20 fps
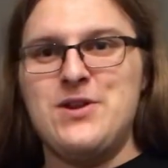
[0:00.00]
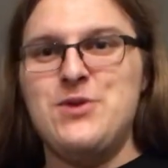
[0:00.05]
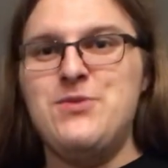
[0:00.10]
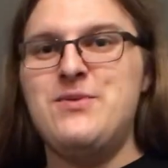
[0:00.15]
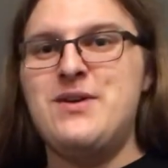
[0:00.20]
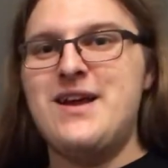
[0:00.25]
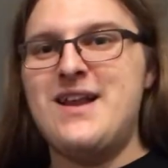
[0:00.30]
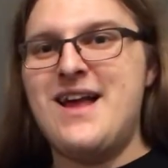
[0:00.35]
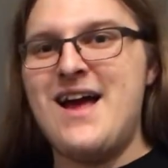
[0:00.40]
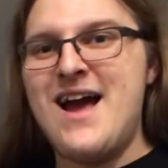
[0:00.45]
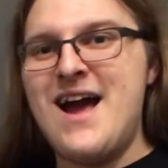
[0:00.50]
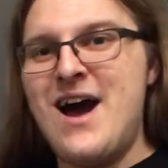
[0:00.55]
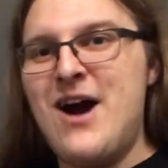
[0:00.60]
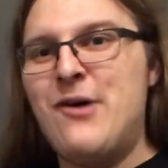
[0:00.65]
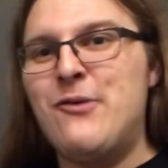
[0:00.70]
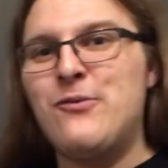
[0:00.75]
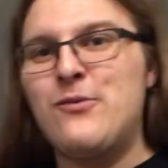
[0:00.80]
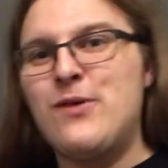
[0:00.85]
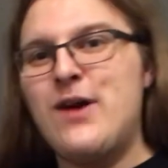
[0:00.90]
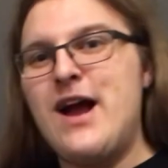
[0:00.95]
You can
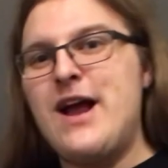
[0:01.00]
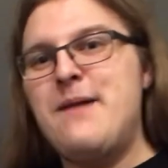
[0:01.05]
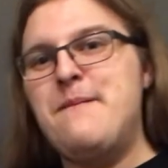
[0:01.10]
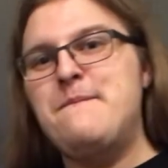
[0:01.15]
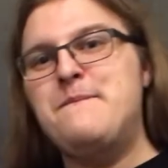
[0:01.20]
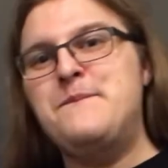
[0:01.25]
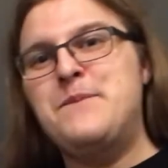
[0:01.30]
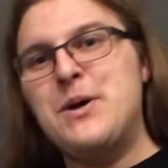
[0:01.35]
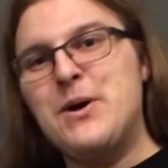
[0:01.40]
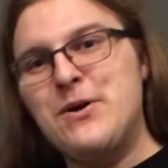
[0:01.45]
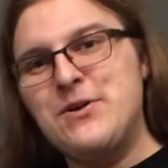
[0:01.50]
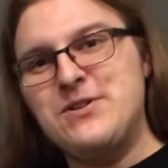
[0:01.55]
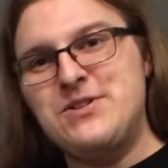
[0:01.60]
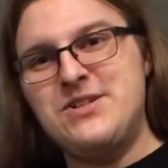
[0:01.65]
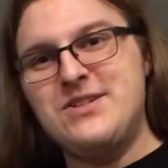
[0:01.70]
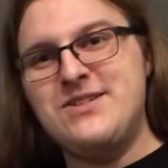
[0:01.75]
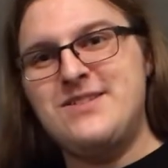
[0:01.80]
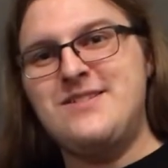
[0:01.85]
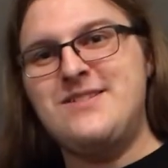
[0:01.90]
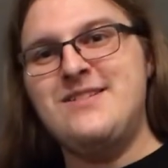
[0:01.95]
outright
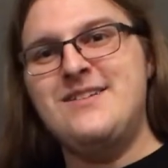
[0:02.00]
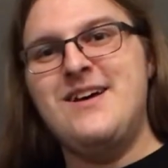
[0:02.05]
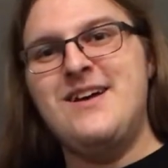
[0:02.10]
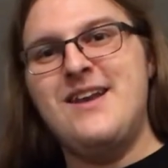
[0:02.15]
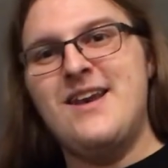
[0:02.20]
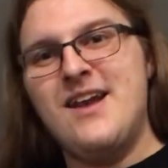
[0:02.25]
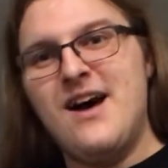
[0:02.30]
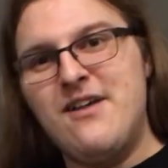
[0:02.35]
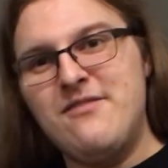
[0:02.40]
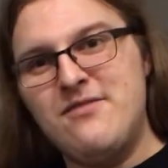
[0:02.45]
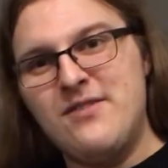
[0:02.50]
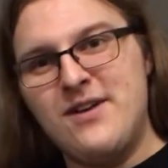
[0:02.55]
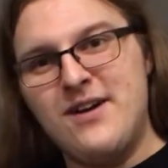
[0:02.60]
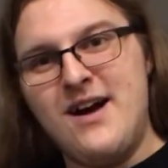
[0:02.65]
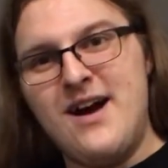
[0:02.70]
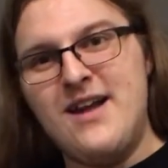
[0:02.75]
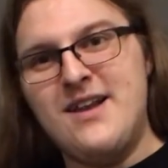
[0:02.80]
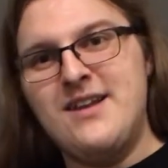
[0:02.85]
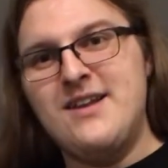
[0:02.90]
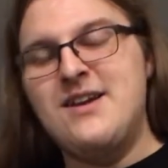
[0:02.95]
purchase Not
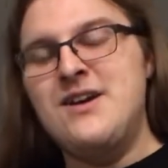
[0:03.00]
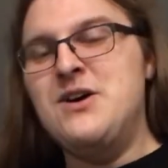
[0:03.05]
Forgotten,